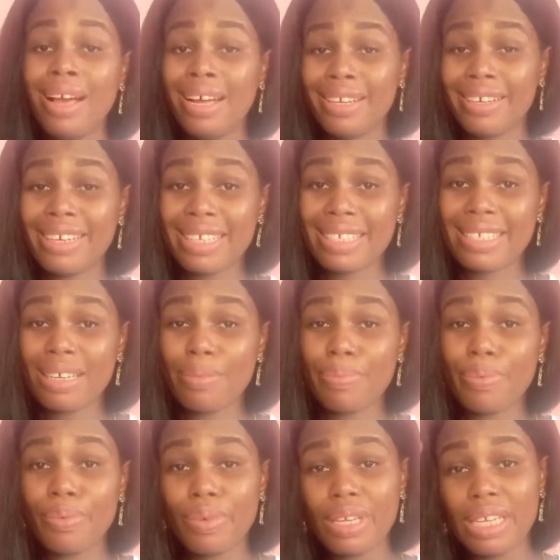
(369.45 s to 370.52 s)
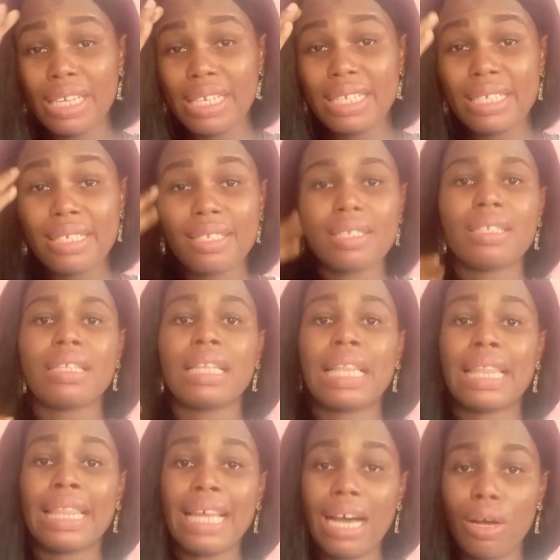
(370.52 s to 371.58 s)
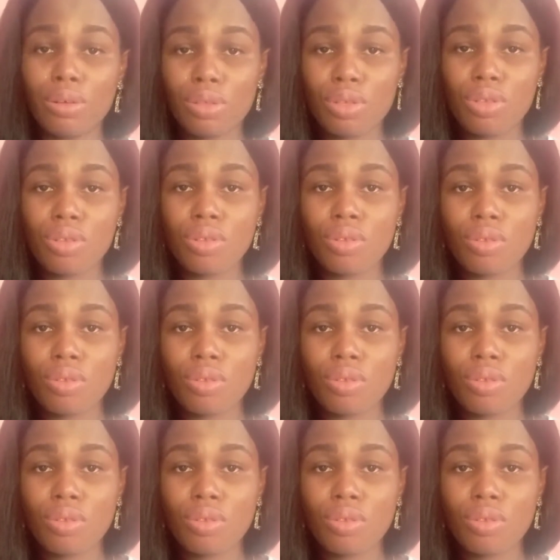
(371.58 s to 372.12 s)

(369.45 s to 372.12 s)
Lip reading: Another example is doubt.